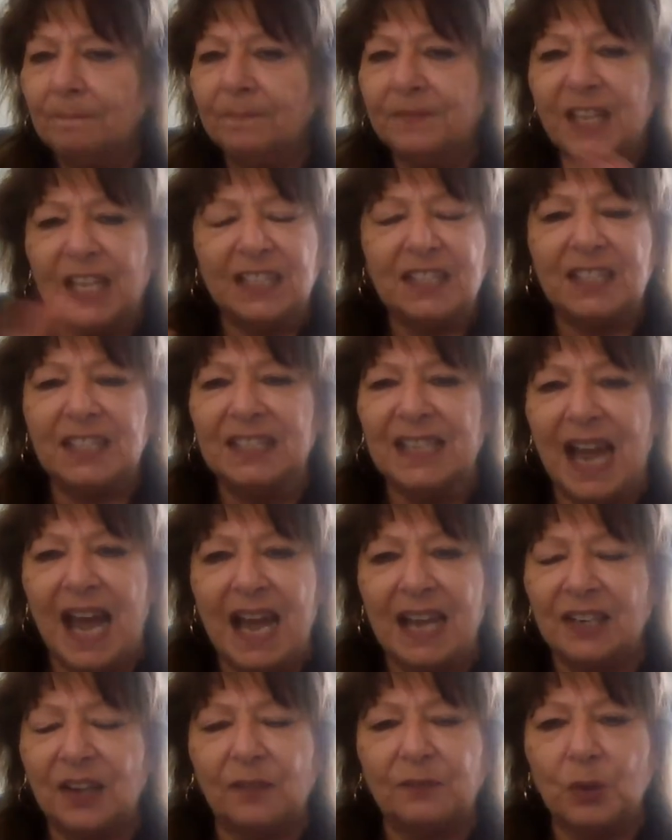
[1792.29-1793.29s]
That's
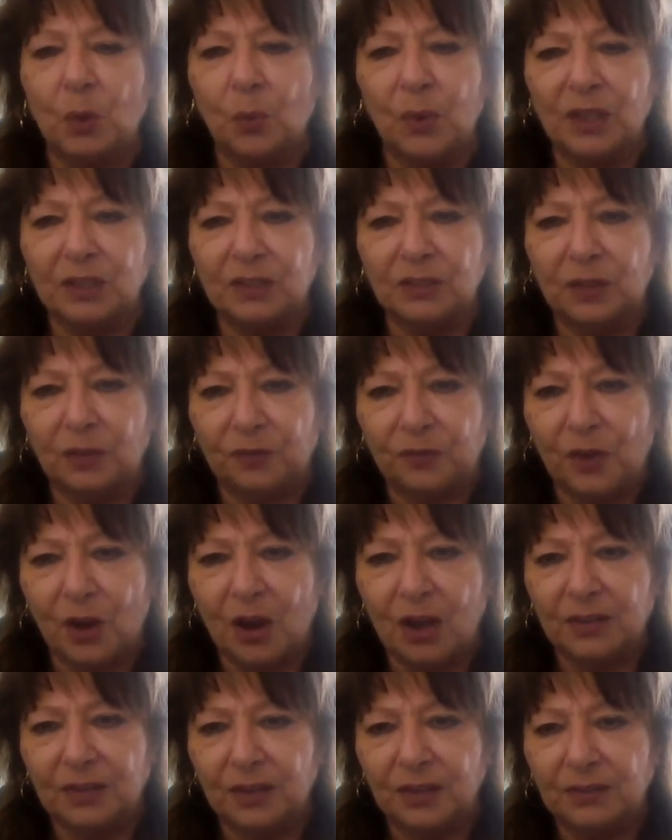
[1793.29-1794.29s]
not of the will of the
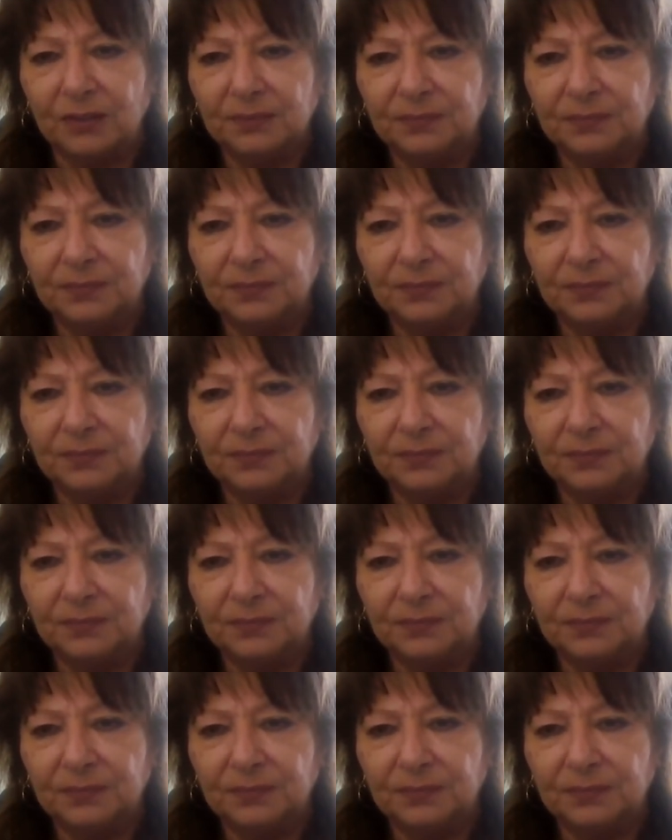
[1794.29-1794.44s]
Father.